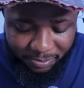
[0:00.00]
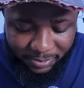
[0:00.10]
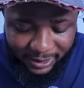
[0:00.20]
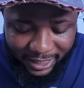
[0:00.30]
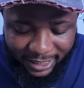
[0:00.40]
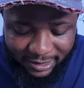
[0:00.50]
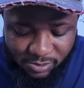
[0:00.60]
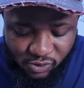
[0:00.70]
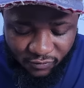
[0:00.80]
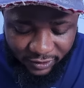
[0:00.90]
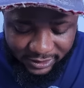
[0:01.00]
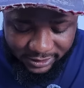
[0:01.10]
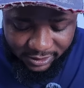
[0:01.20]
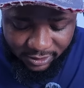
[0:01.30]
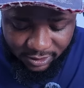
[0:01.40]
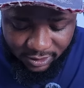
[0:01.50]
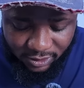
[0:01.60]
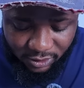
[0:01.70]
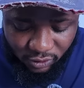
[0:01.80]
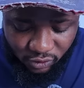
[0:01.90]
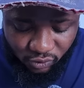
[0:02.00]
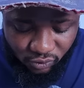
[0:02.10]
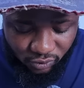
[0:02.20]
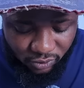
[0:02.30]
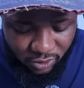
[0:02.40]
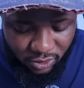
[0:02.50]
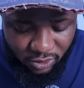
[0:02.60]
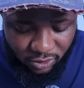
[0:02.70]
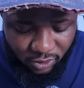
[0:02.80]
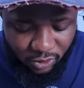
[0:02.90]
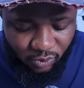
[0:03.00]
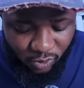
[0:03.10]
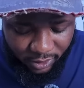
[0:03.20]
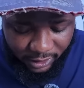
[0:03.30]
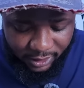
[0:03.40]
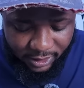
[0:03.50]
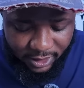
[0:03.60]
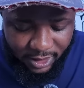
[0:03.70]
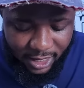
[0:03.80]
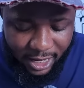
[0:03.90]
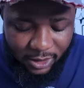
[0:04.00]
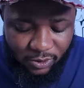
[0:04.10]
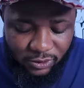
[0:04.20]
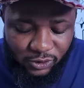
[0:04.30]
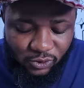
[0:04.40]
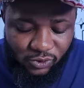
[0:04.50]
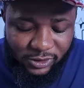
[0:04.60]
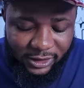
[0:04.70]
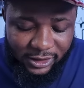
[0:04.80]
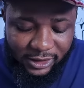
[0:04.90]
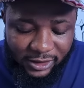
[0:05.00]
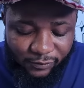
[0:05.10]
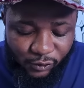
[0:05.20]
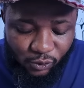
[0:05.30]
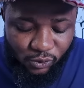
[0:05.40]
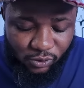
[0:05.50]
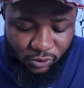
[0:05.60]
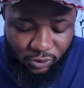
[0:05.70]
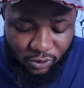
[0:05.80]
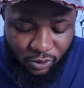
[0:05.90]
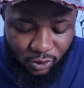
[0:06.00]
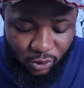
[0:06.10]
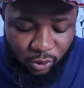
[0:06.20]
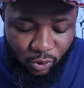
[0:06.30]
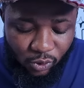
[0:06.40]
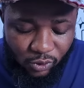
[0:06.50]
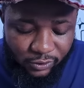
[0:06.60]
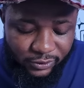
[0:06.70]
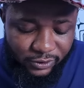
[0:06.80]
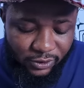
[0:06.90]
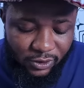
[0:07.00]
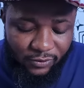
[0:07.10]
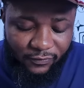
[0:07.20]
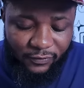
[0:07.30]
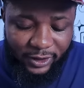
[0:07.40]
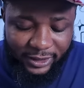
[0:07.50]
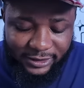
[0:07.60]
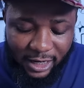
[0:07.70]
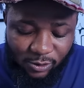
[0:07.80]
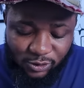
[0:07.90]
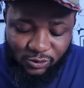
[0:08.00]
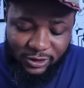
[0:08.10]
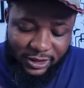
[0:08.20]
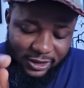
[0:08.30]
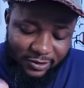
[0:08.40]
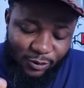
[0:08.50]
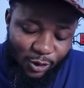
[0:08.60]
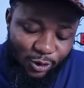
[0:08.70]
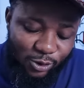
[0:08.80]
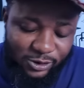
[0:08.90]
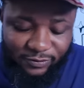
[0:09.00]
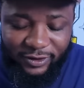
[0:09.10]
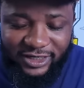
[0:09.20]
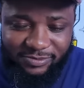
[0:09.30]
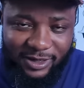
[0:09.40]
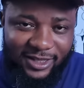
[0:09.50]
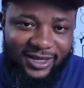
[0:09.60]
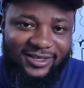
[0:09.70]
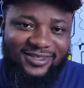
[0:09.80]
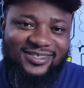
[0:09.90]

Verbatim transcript: Plan movies. Two, don't worry. I go soon they give you close friends. I go soon they give your close friends, Bele.